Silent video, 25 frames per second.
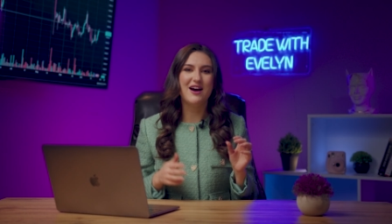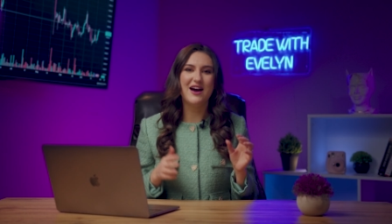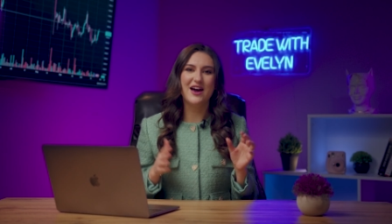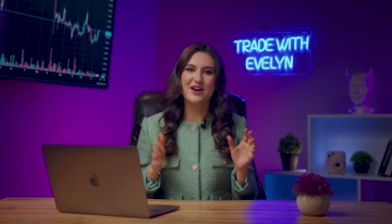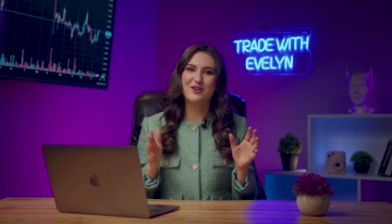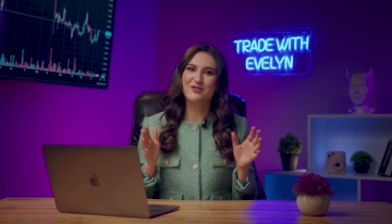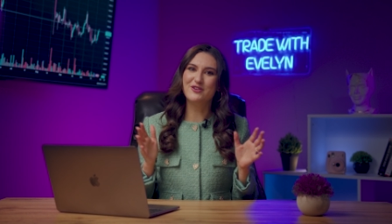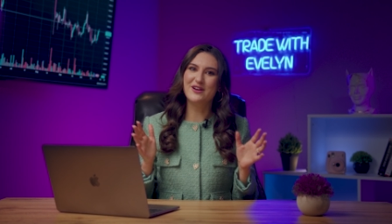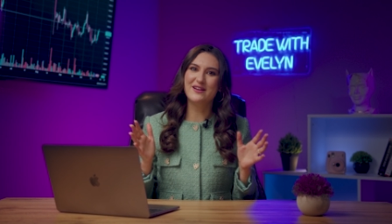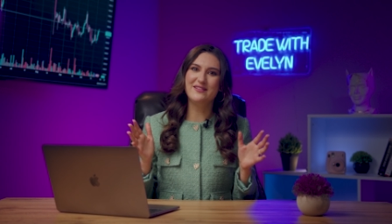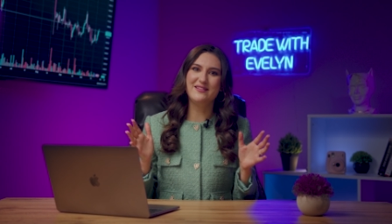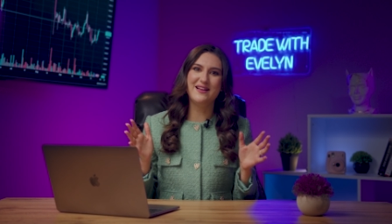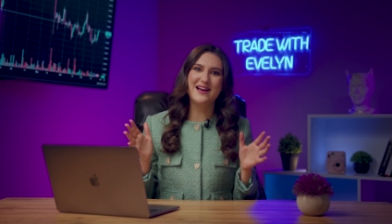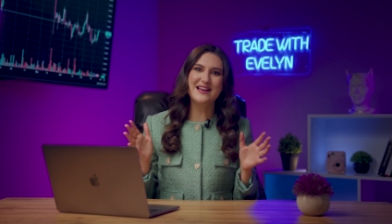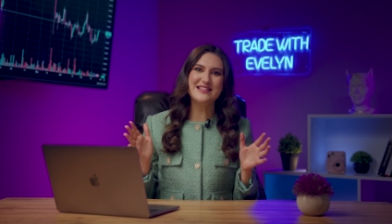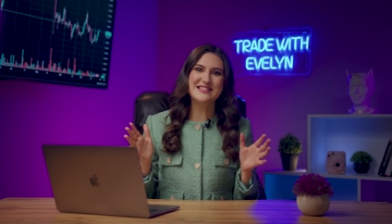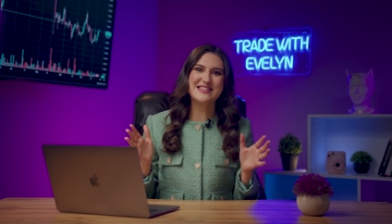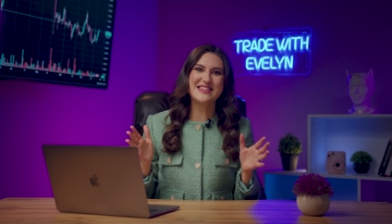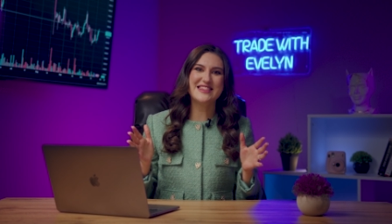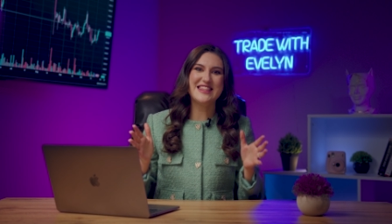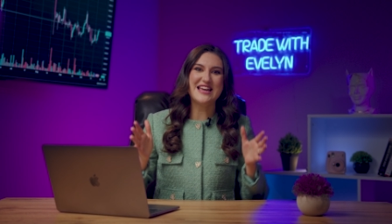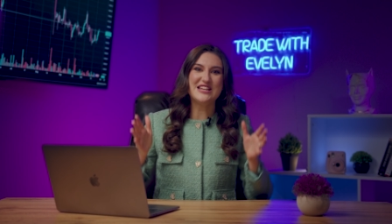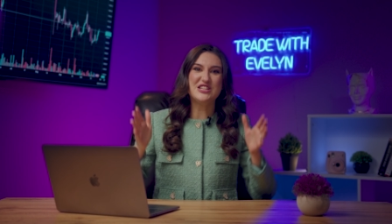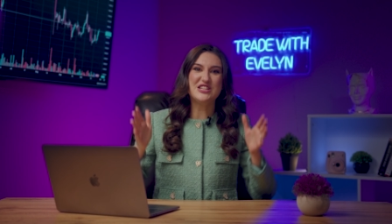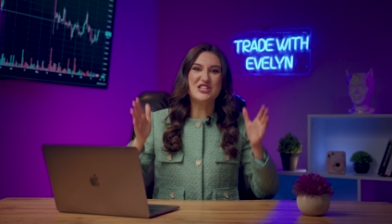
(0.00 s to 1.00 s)
I realized
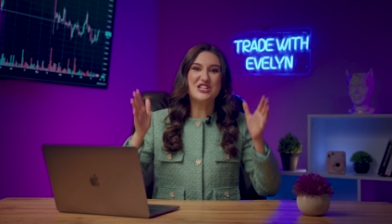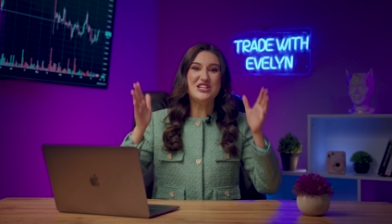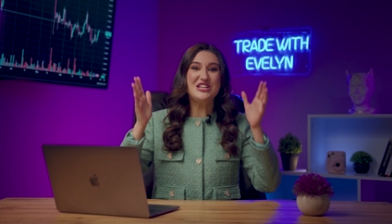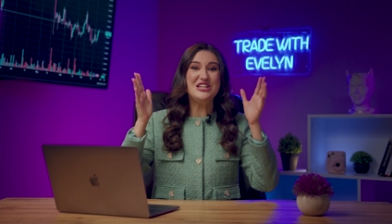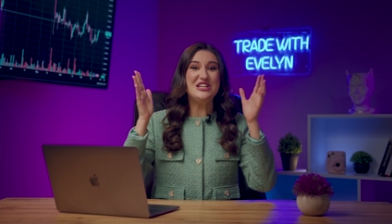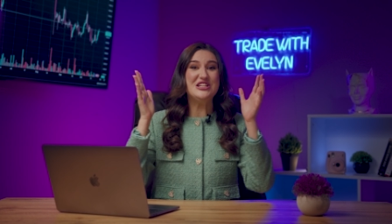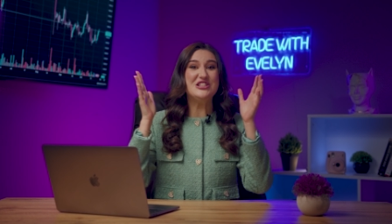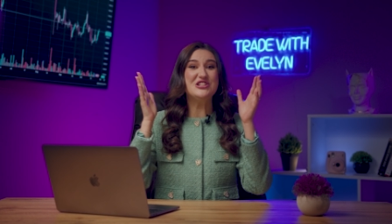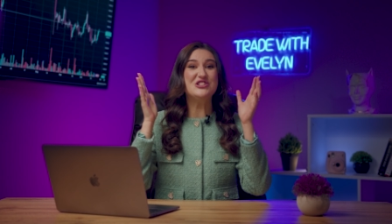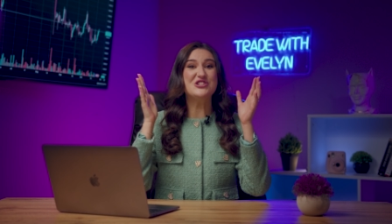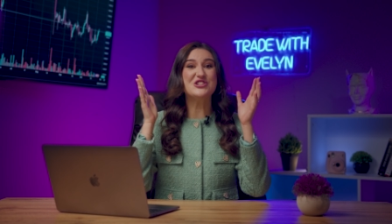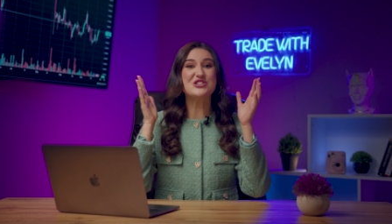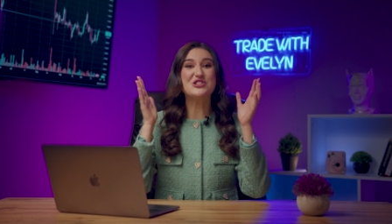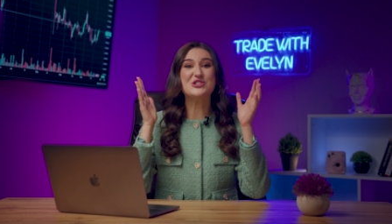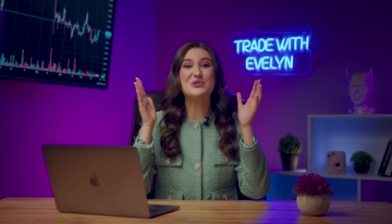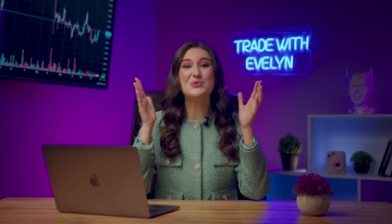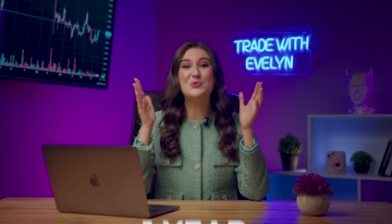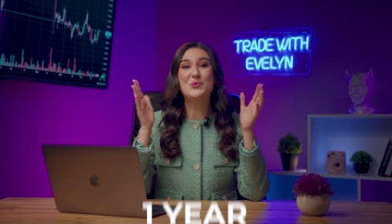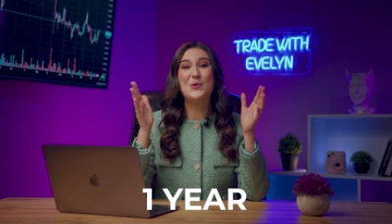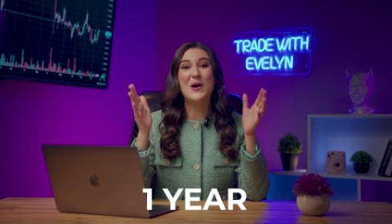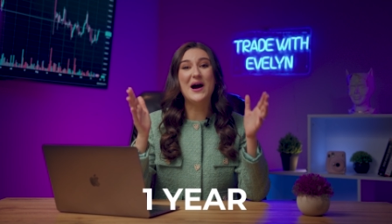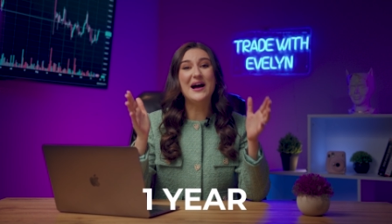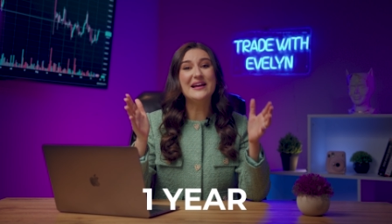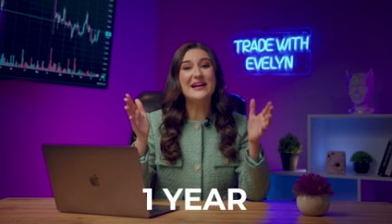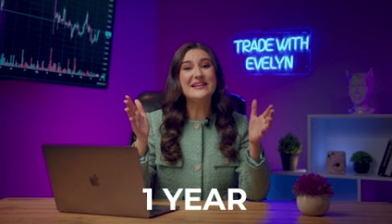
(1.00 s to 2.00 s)
that in just
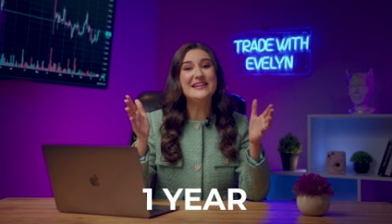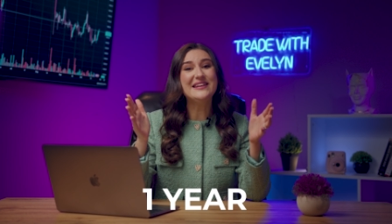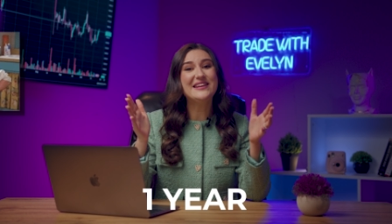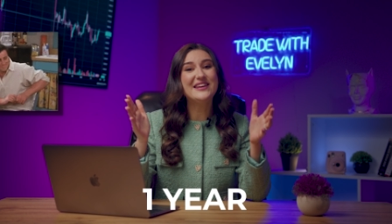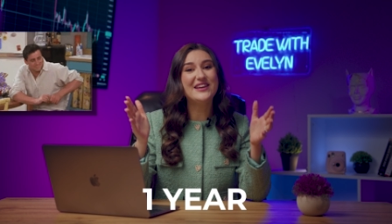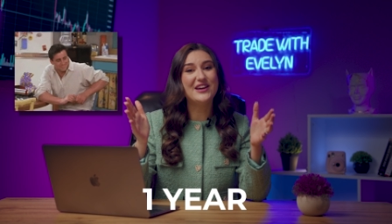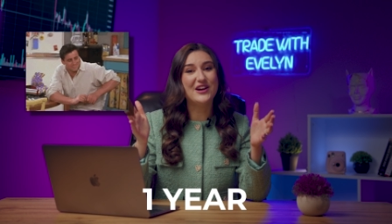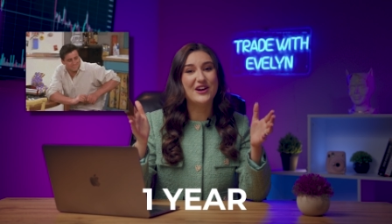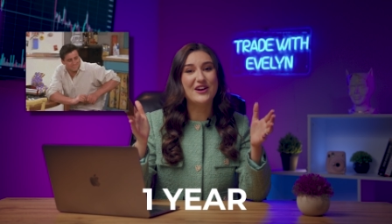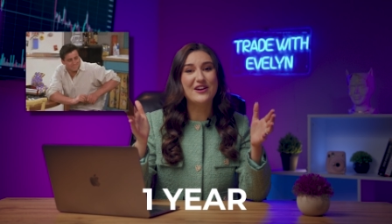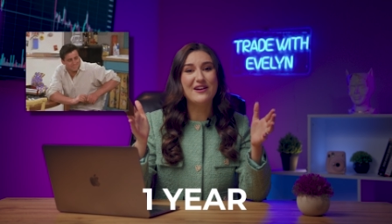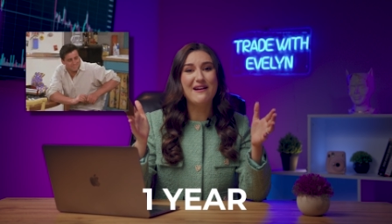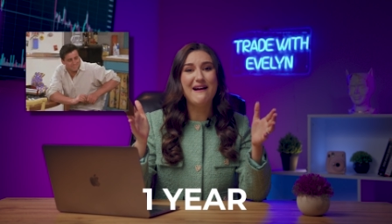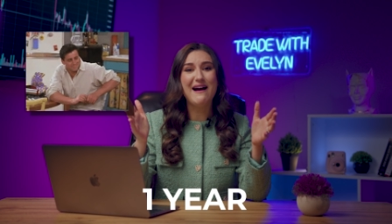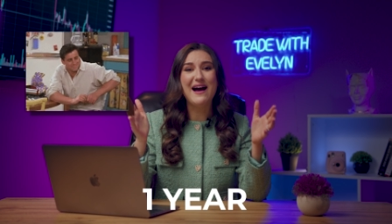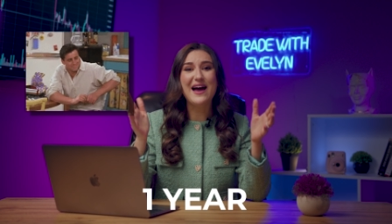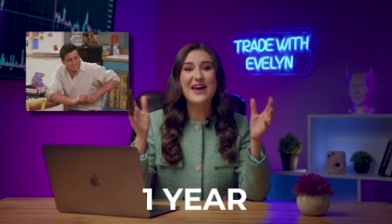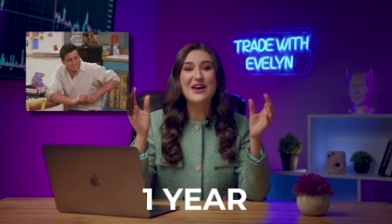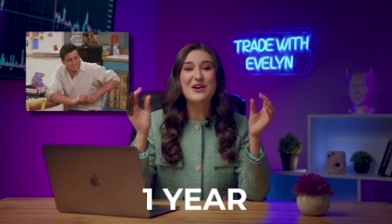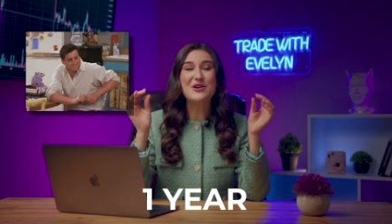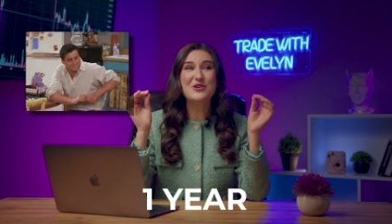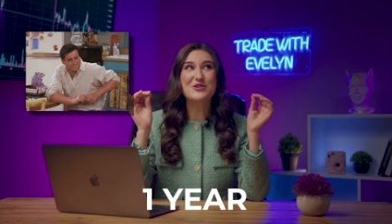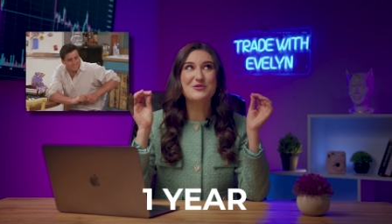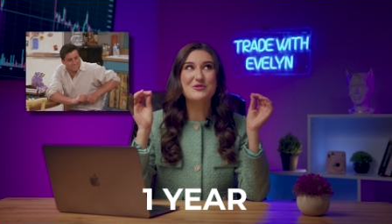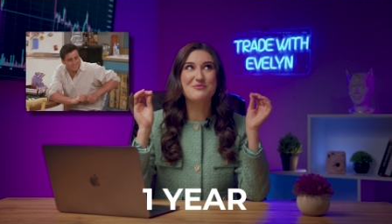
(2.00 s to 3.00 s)
one year
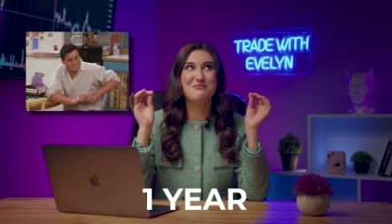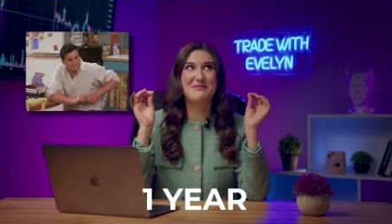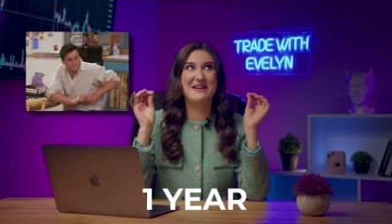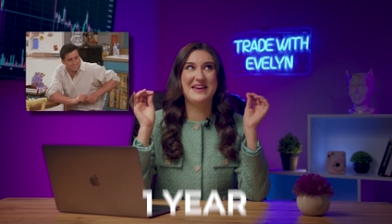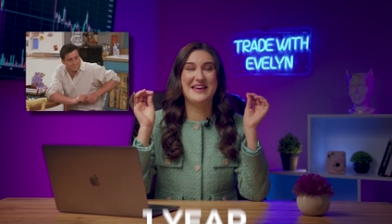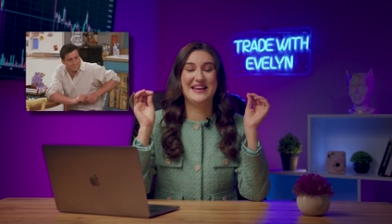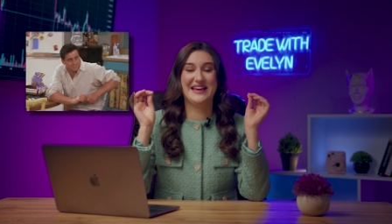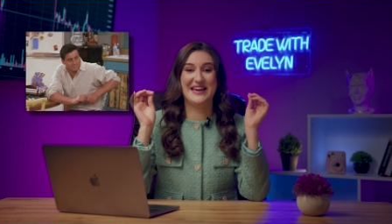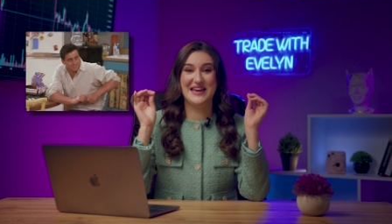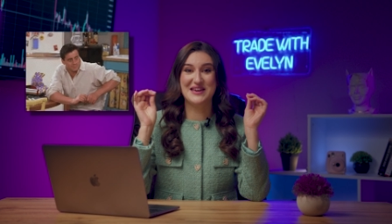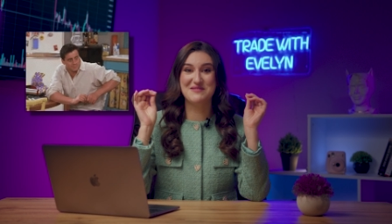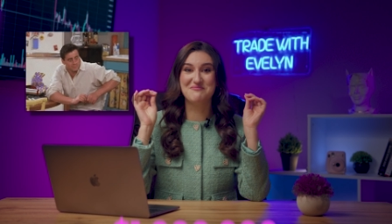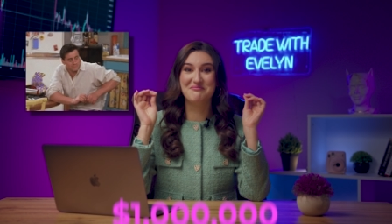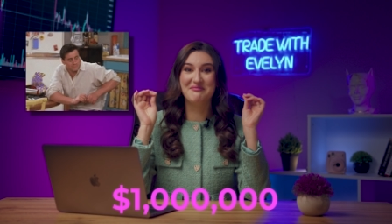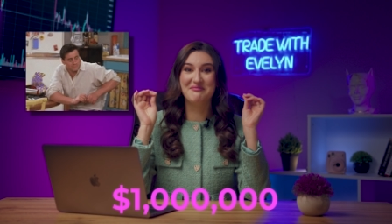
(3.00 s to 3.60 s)
I could make a